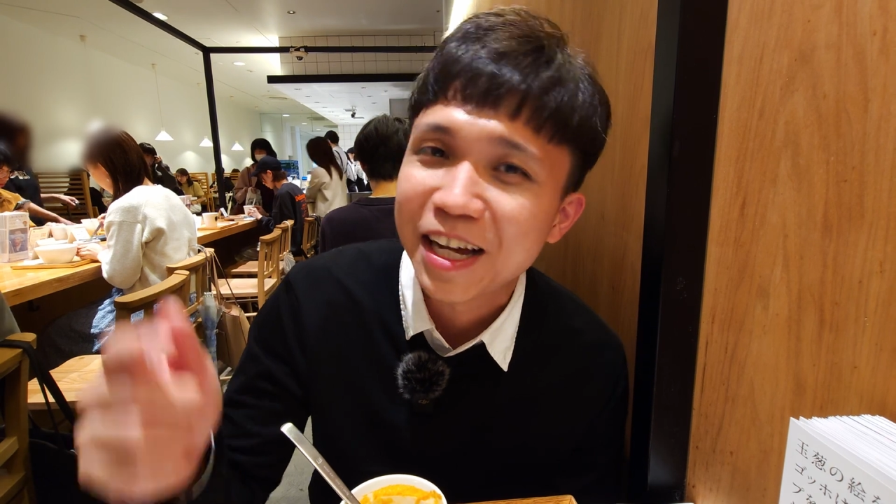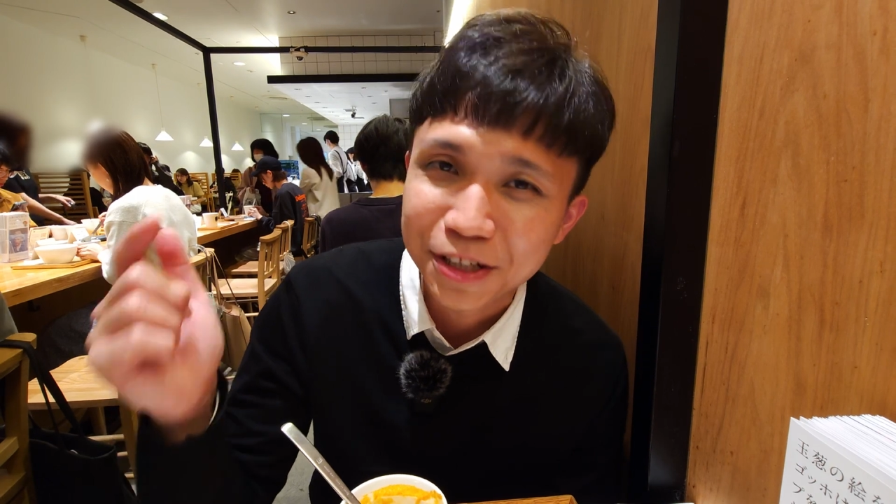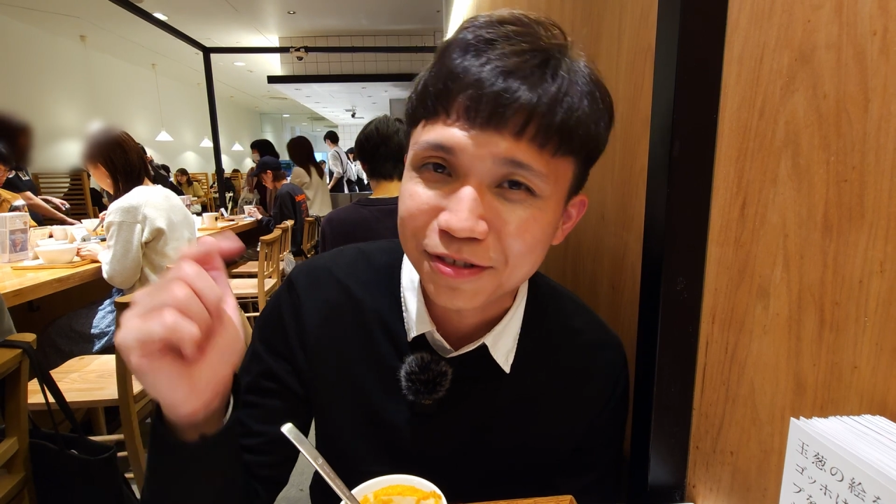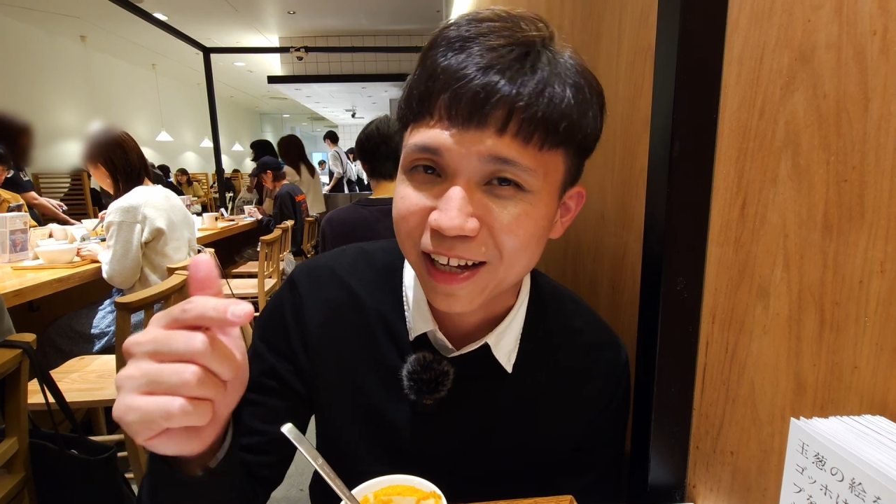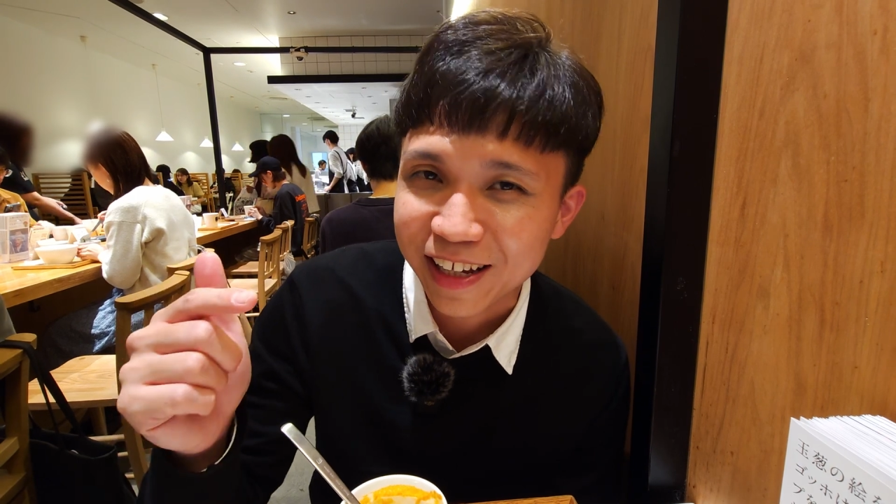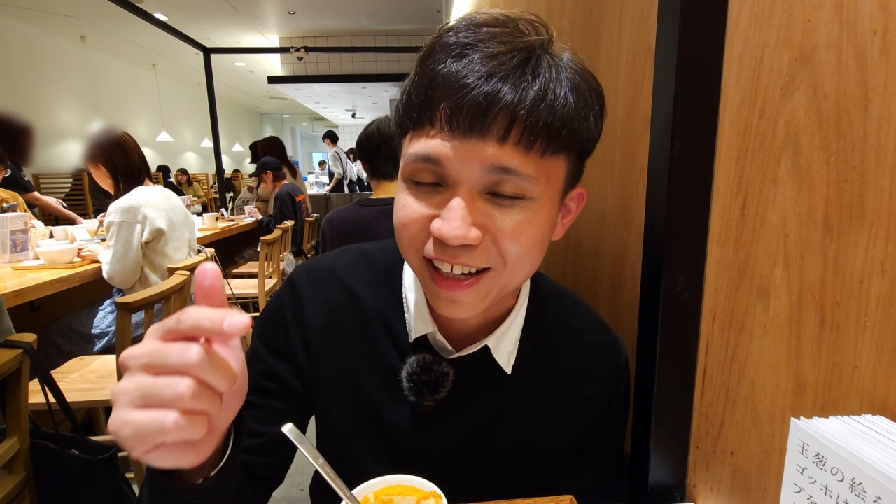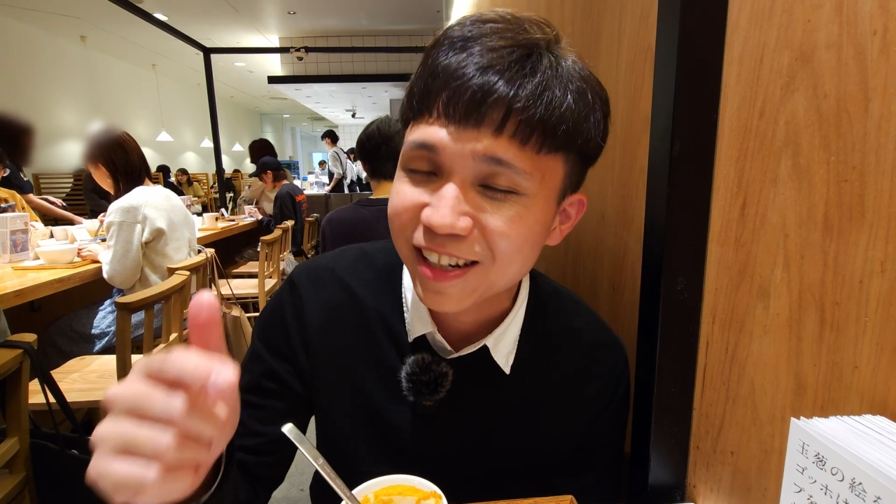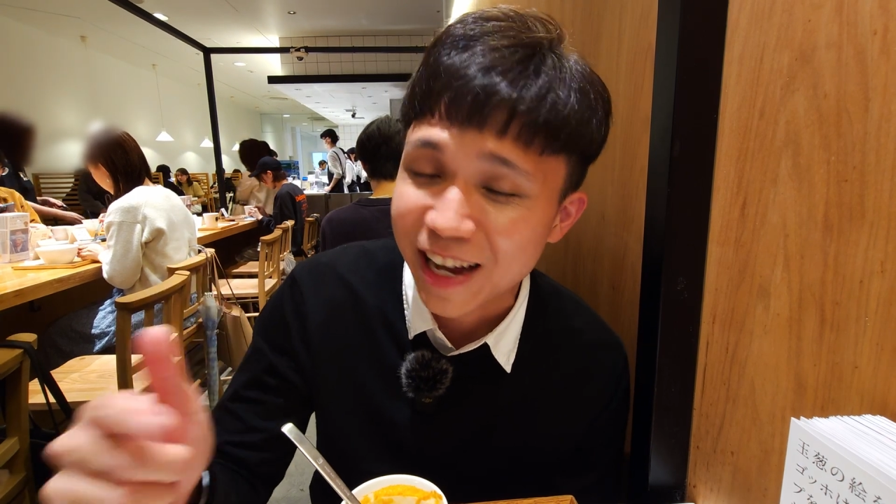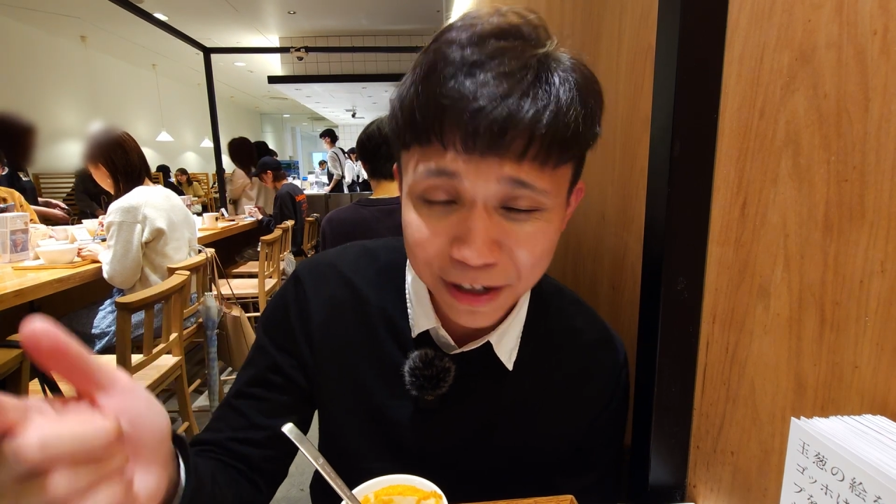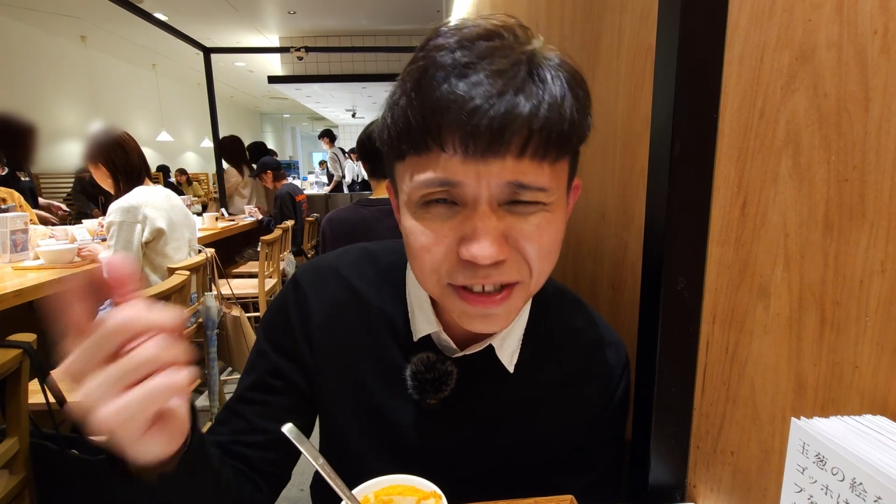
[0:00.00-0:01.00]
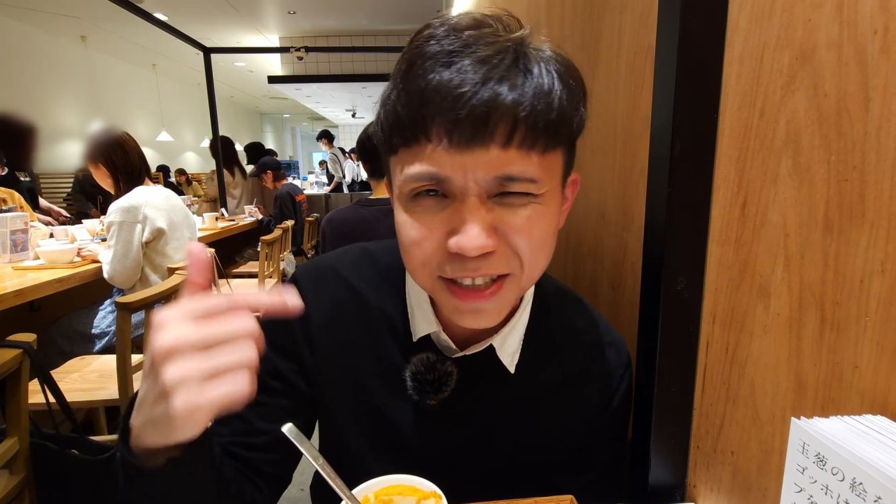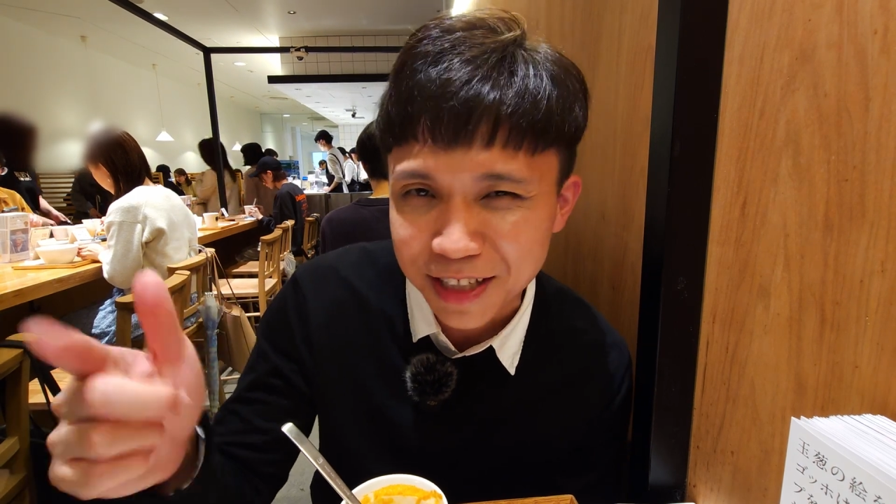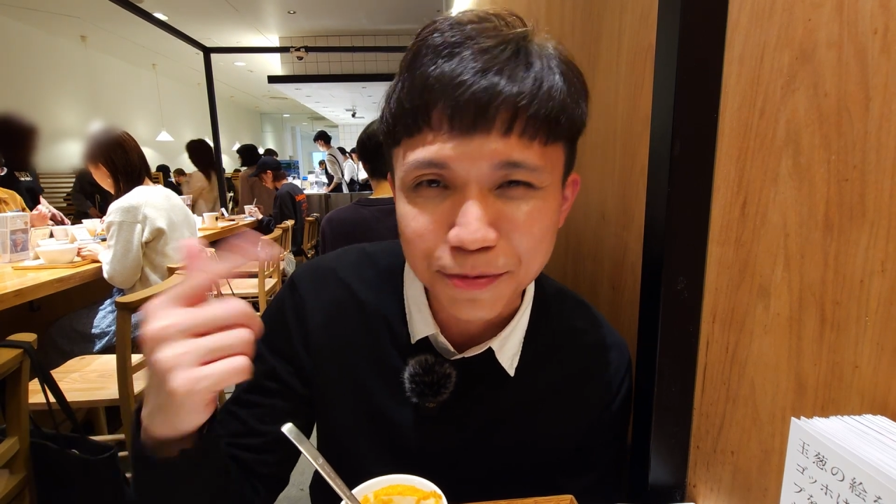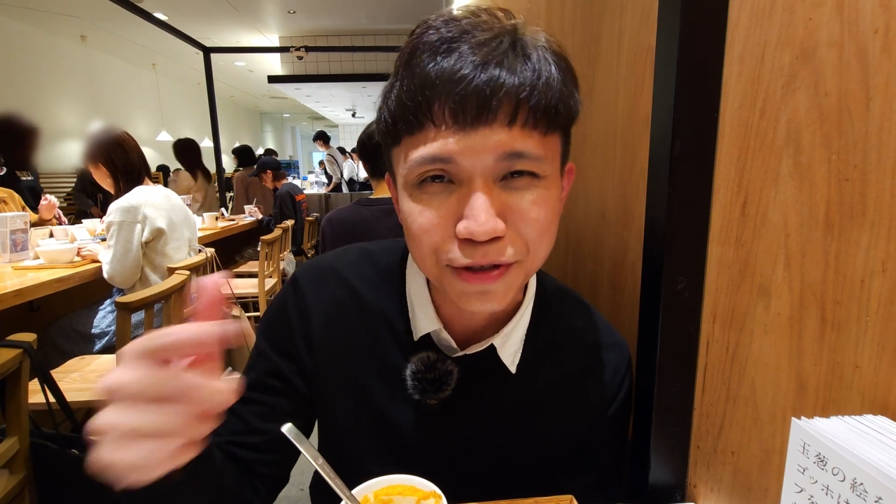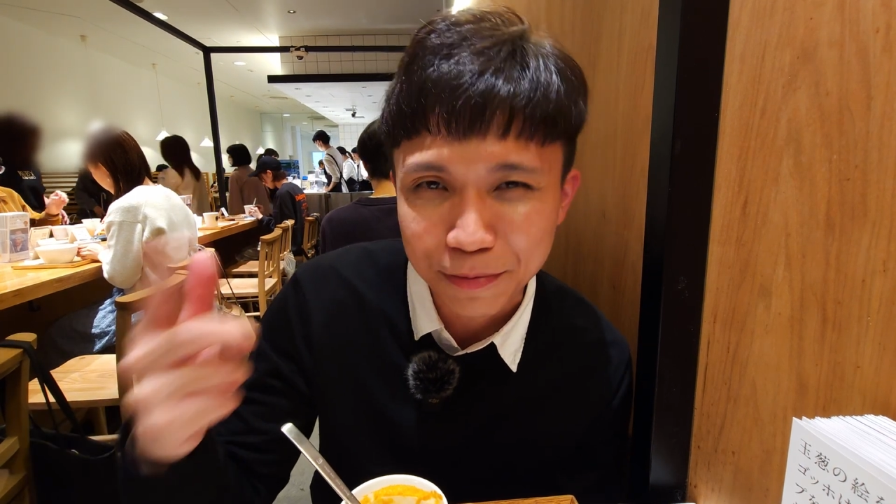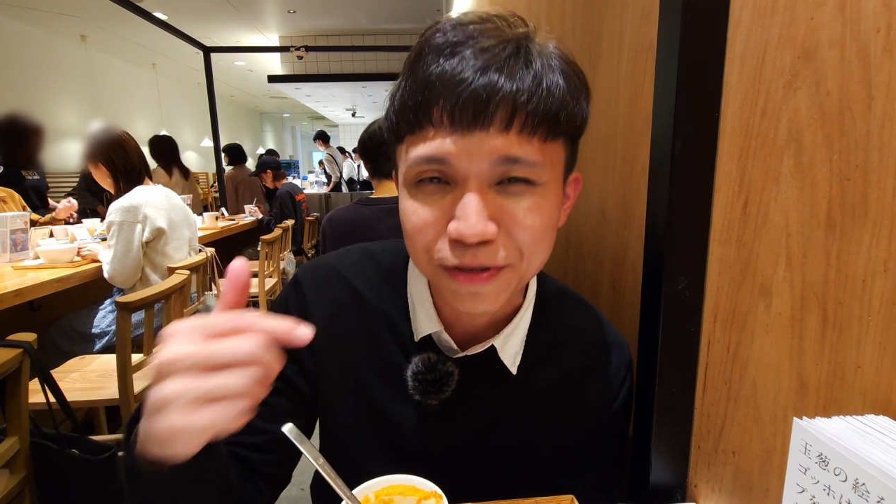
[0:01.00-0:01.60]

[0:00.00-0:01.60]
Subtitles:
do like it and also subscribe